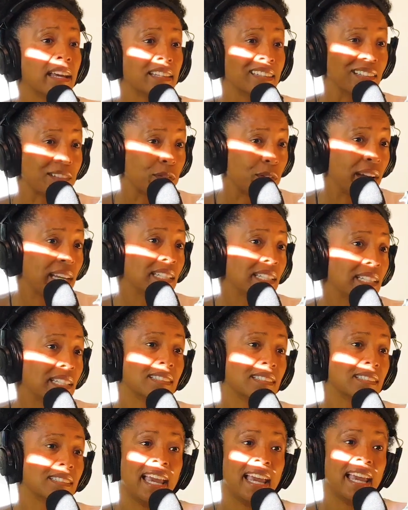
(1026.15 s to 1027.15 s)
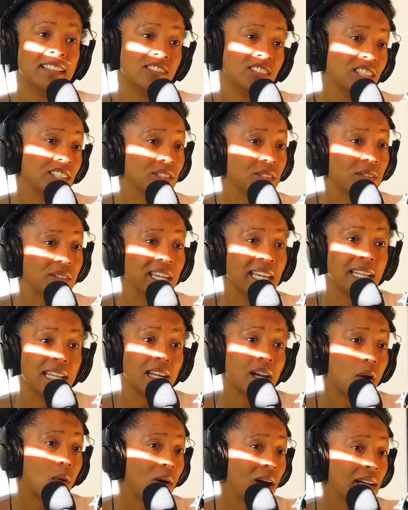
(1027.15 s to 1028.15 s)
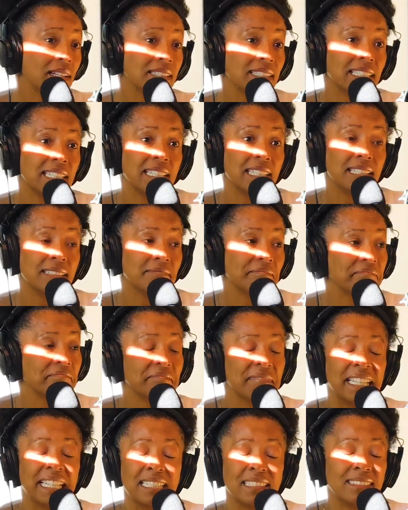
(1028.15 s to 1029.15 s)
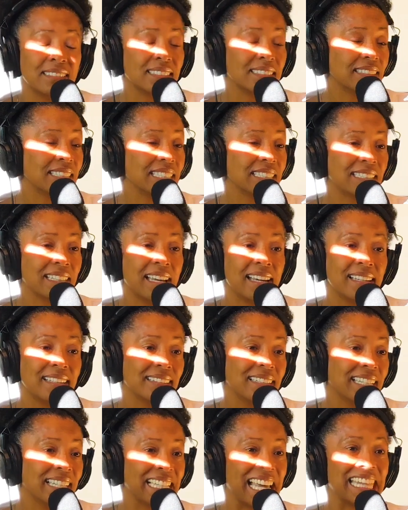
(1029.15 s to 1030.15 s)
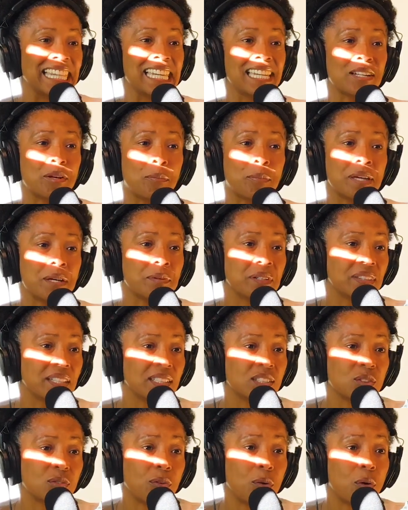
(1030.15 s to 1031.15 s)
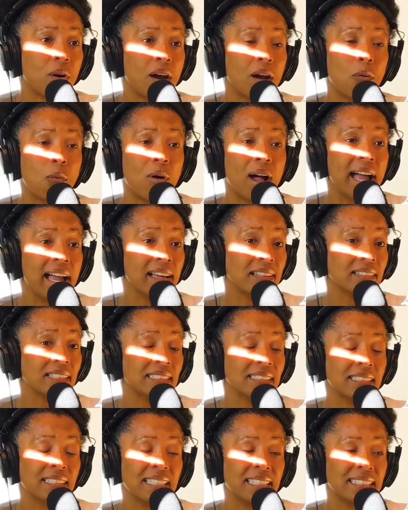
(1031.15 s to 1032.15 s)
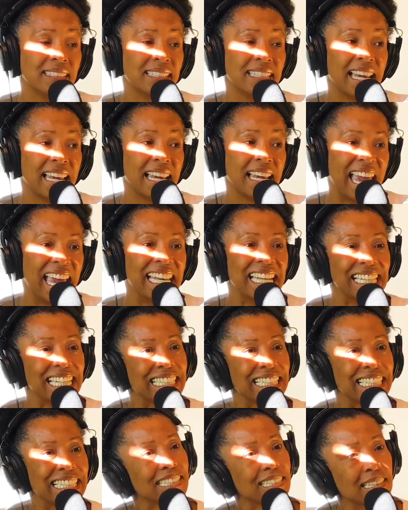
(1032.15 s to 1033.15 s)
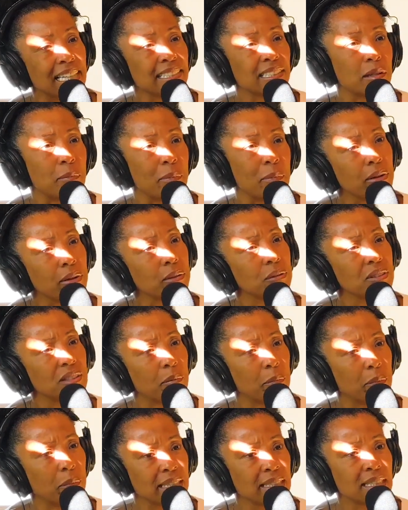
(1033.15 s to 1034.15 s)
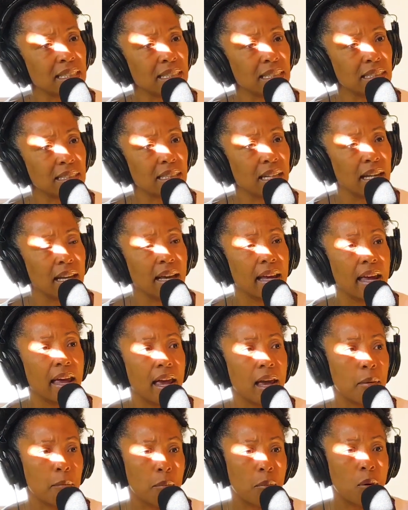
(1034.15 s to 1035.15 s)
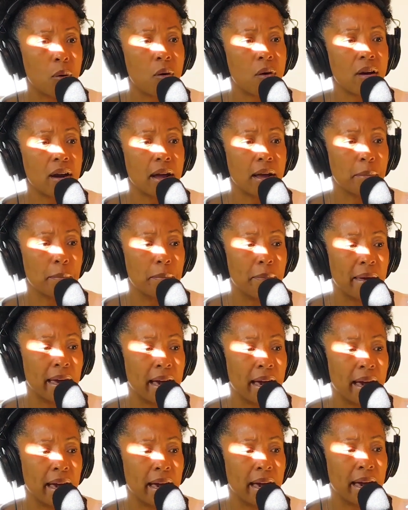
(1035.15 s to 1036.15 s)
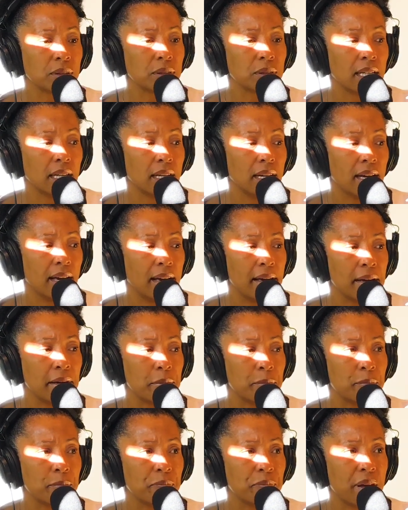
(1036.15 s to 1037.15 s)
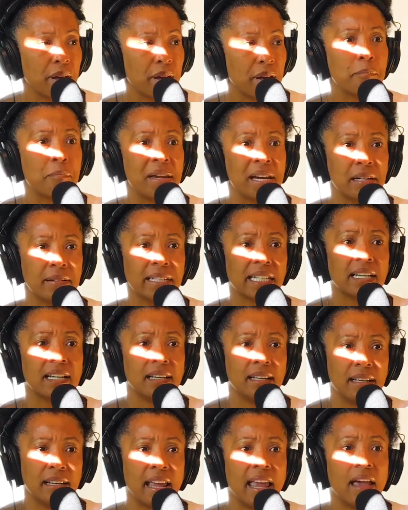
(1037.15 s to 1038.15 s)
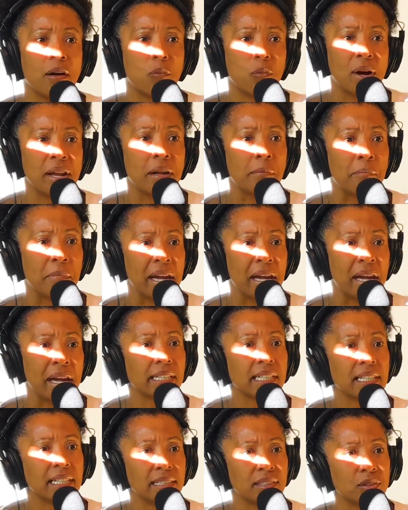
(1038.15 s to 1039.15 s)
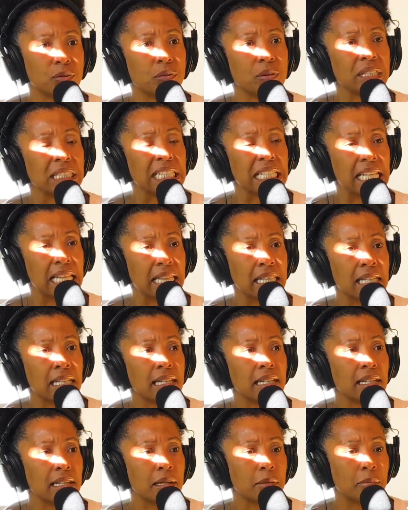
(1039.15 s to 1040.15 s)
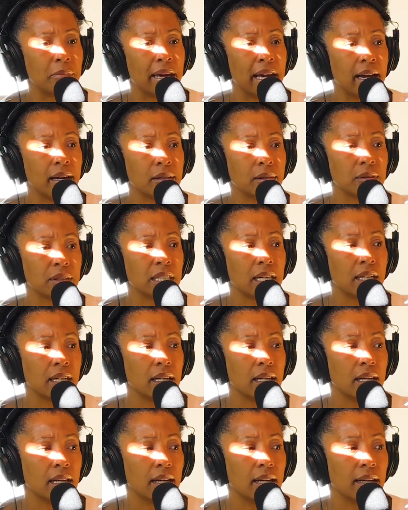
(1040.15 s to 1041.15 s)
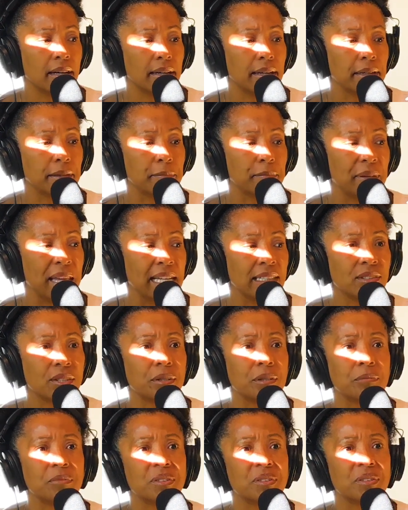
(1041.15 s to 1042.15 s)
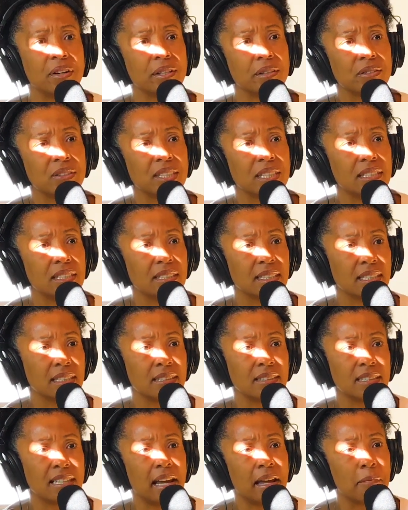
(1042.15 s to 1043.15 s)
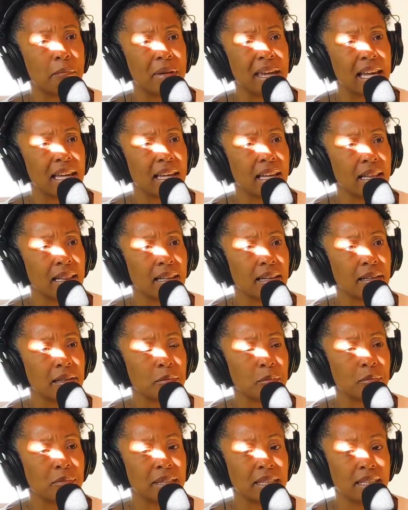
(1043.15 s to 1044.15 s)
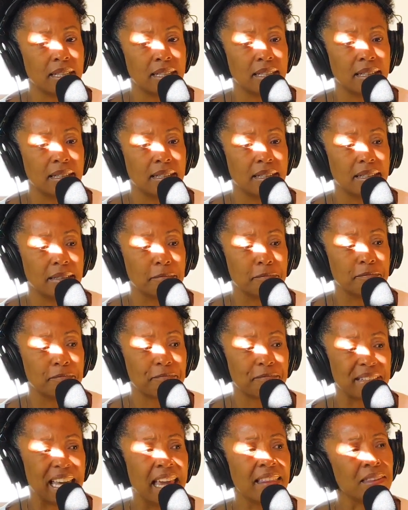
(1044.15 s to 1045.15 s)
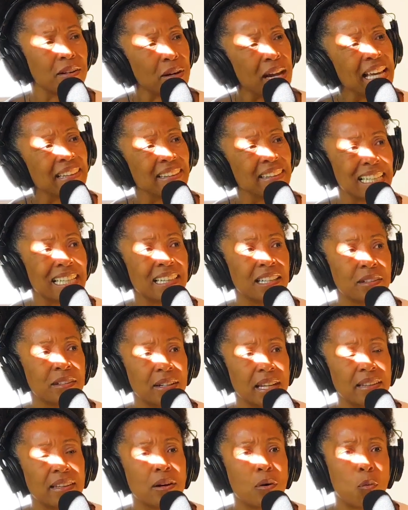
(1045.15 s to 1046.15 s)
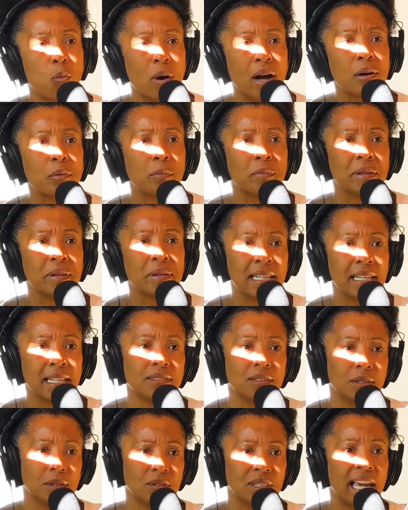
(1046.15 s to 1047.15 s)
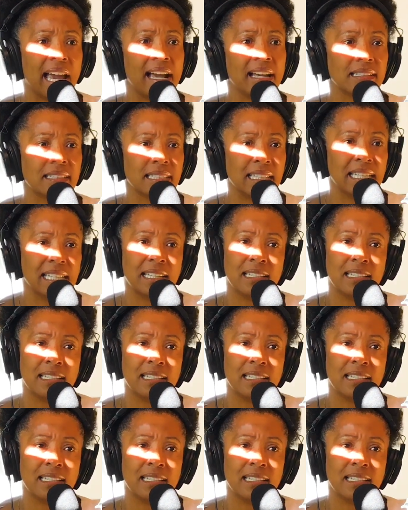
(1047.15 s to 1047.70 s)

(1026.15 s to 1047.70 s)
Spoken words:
The race and gender inequality, it's not, I think it'll be with us for a while. And I think that's less about who's the president and more about America and what America is really thinking about in terms of her citizens and making them, their well-being in totality.